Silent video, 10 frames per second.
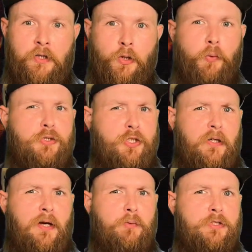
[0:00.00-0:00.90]
We'll start
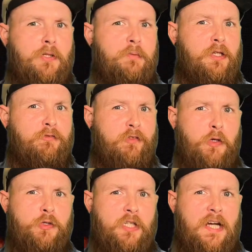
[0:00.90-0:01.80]
out with some of the
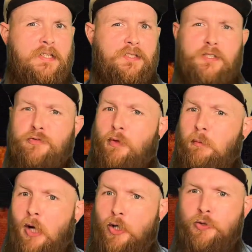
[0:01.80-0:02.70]
first cases from
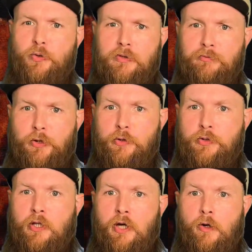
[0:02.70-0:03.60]
hundreds of years
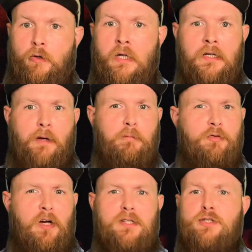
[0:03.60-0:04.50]
ago and move
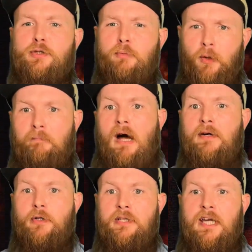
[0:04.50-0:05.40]
on to some more
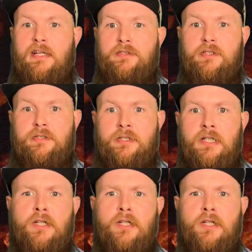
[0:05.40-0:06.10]
modern cases.